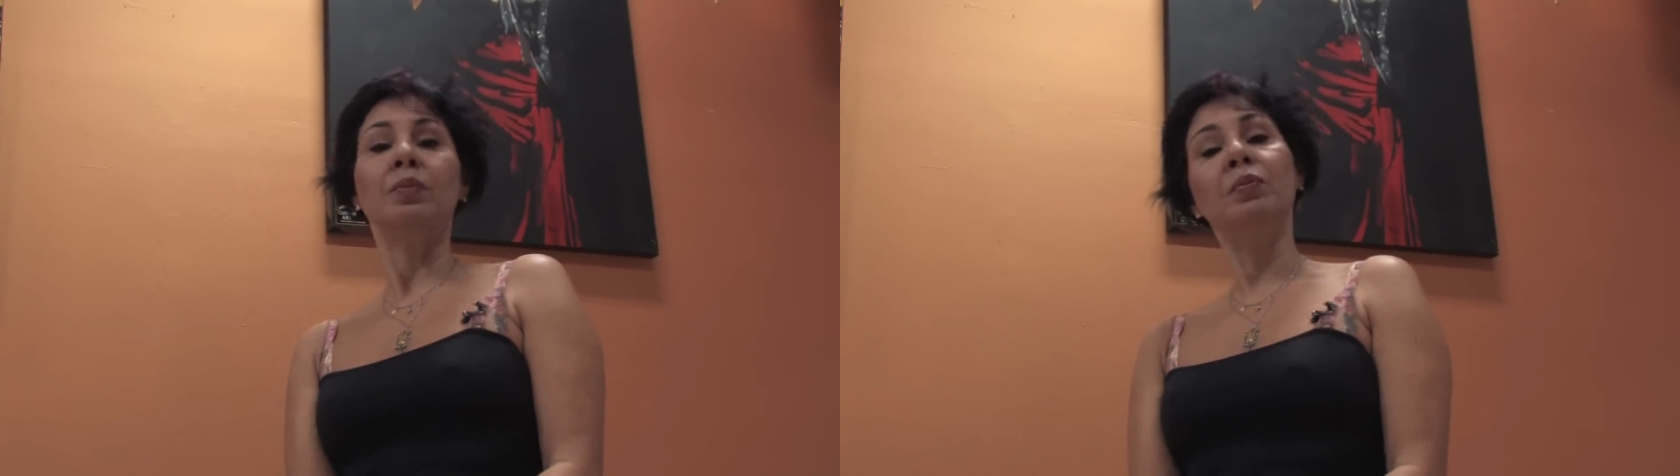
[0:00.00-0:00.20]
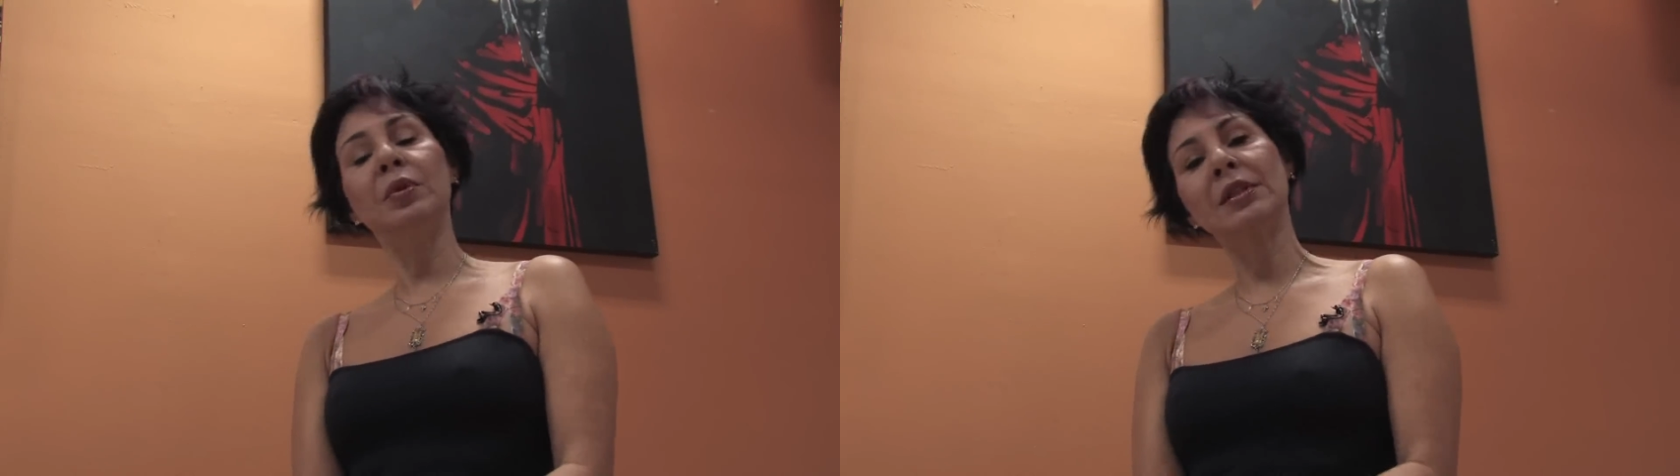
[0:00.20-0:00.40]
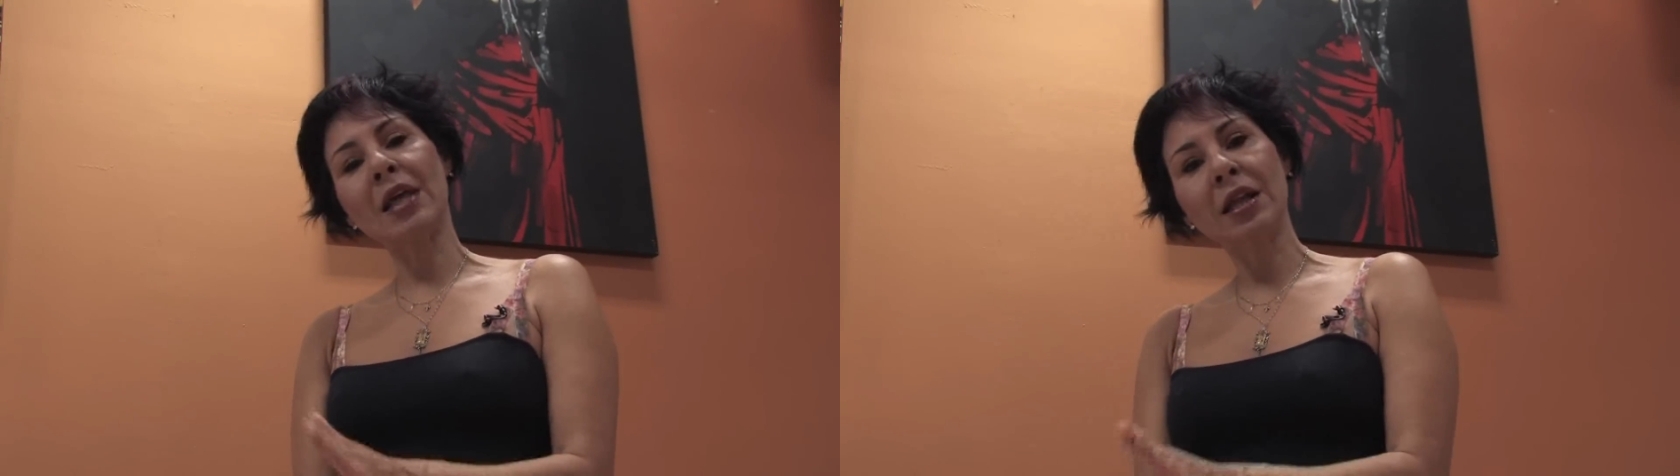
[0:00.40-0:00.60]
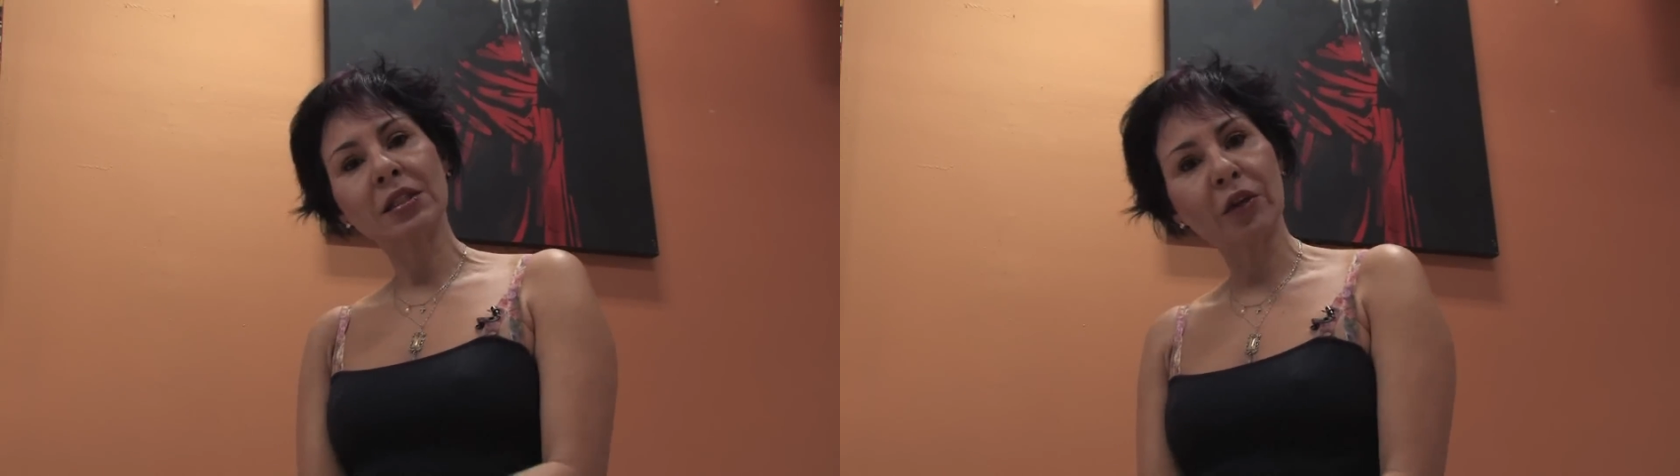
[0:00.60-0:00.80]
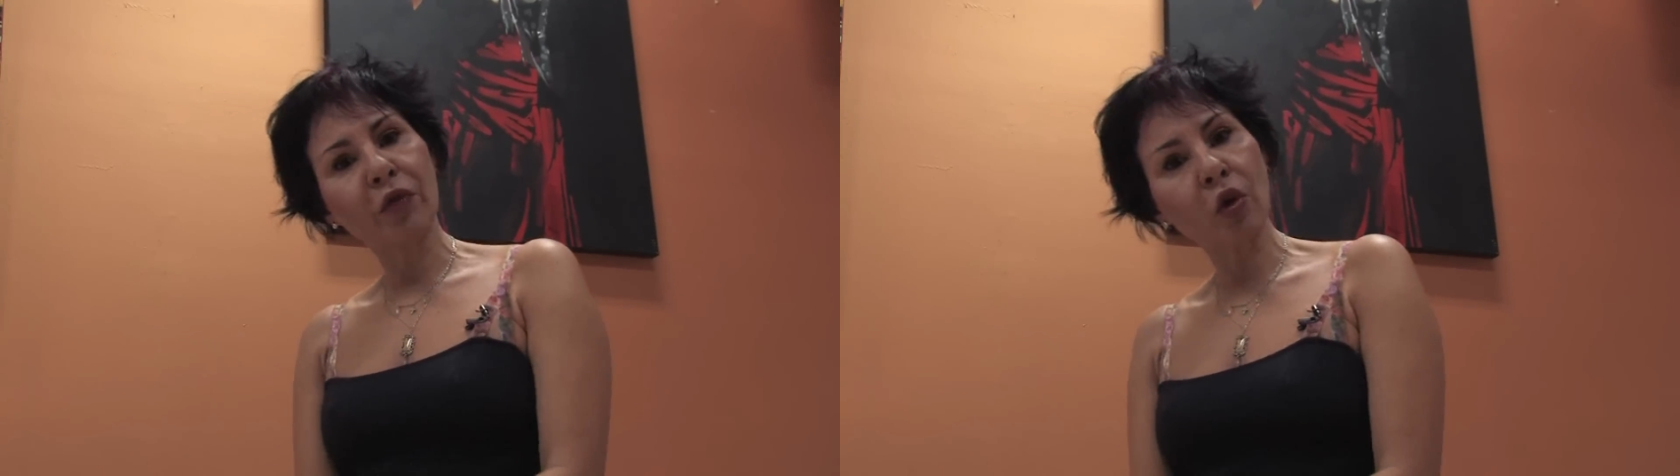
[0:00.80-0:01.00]
besides
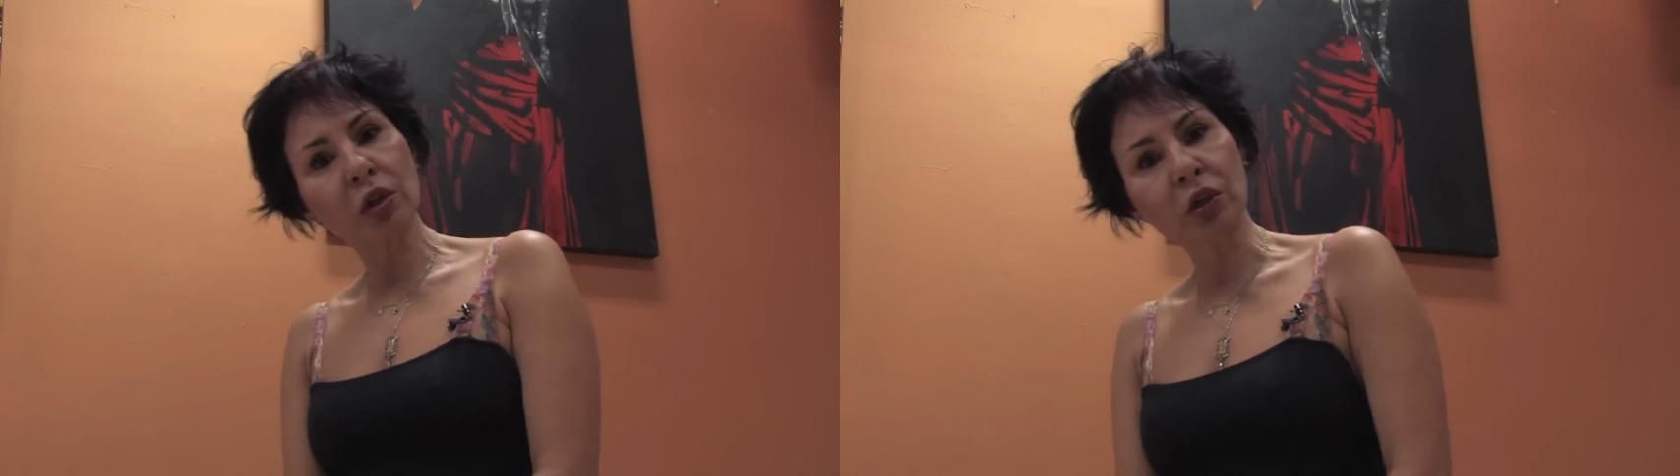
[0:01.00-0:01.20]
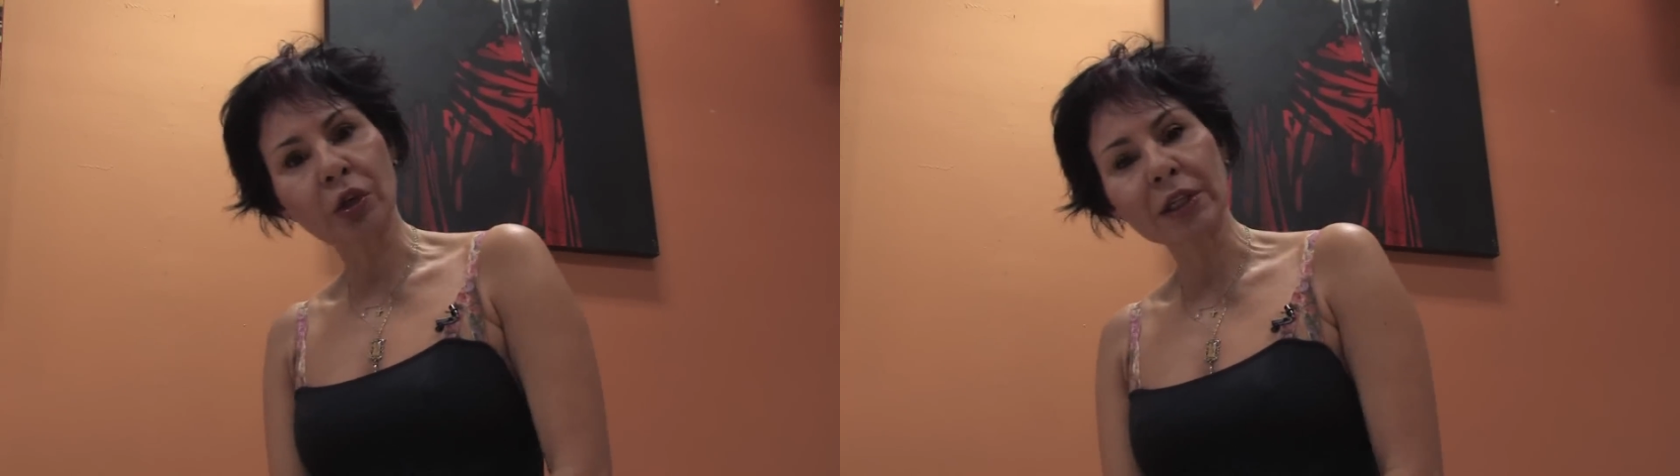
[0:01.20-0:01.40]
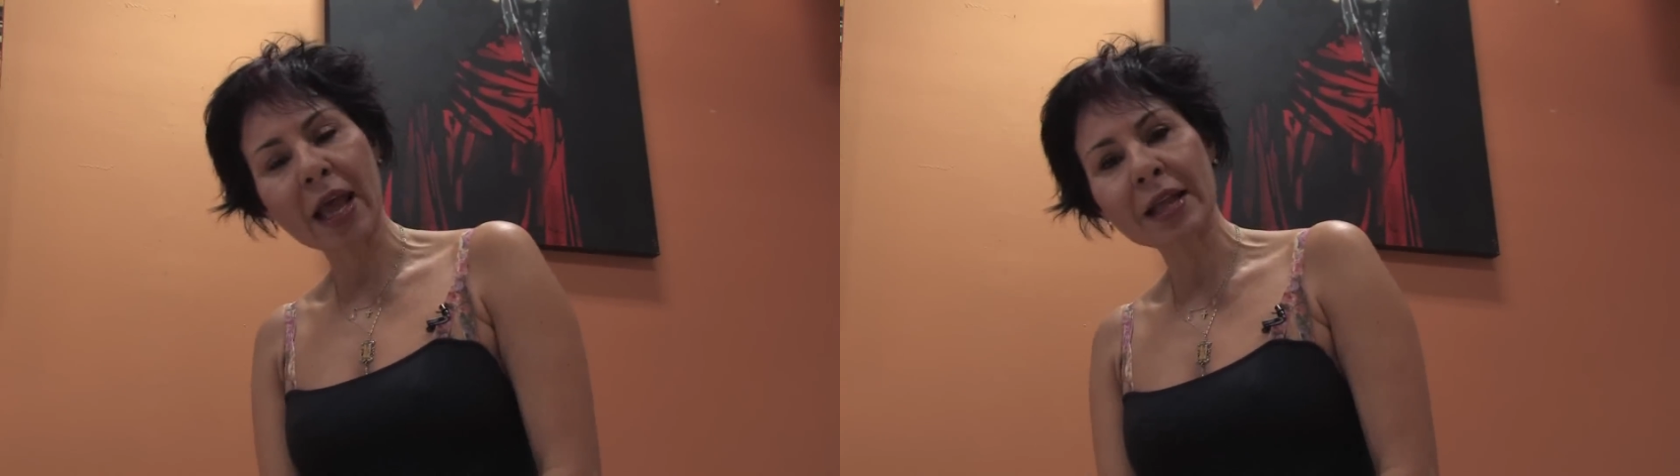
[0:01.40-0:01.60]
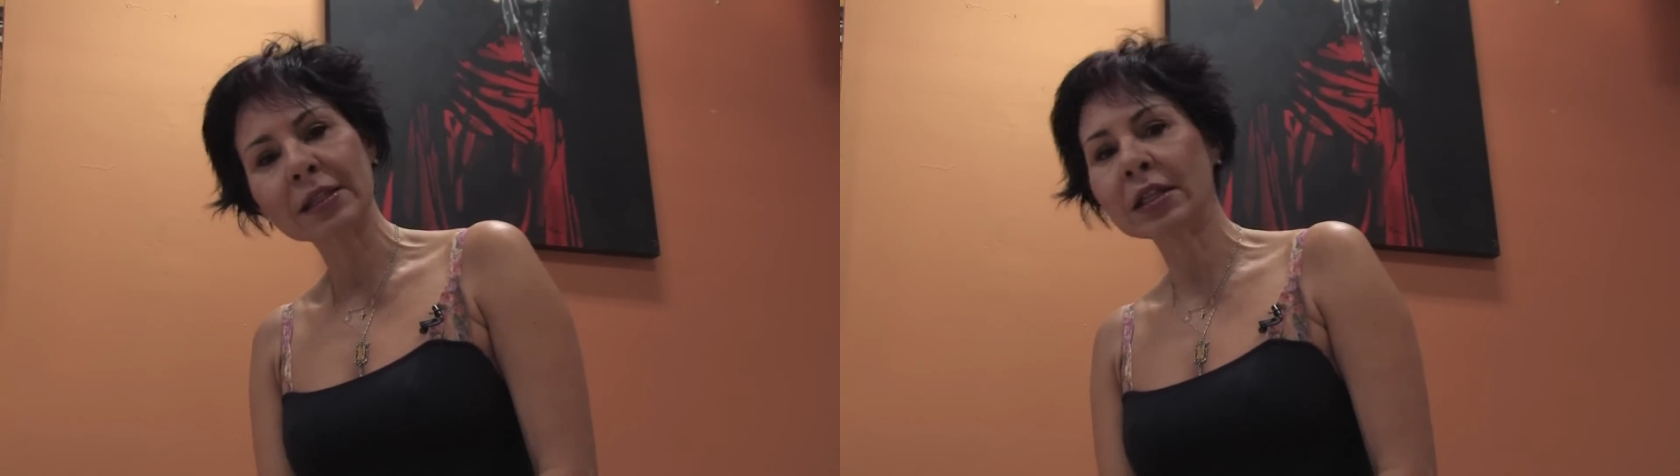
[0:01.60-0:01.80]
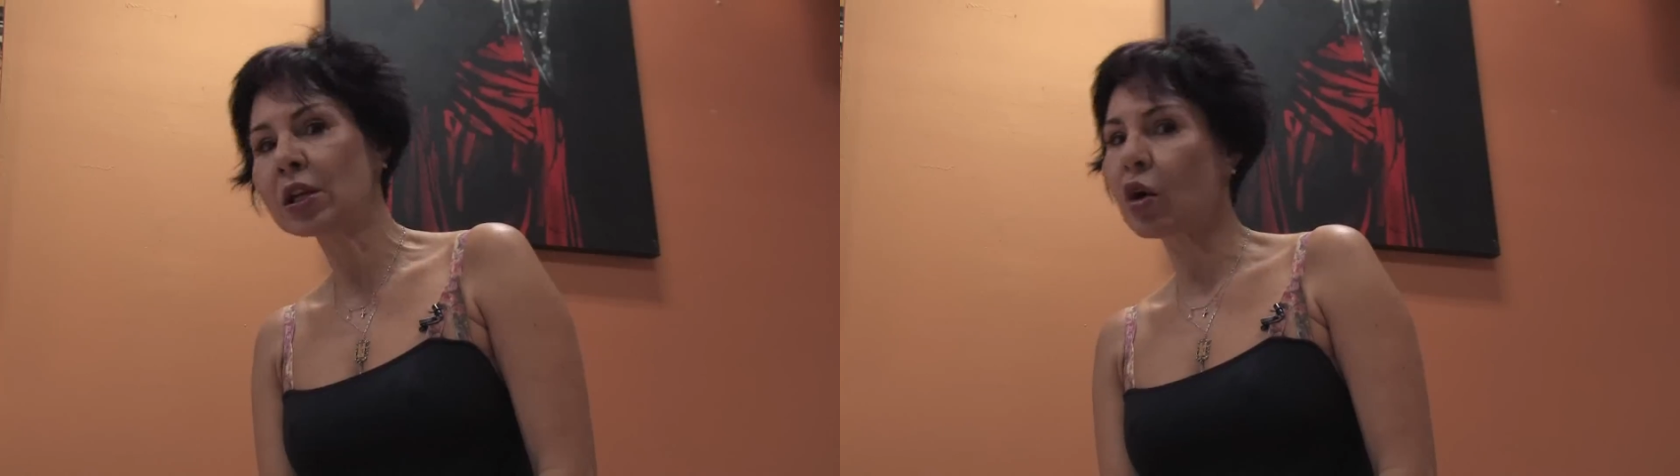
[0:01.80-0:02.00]
the folklore dancing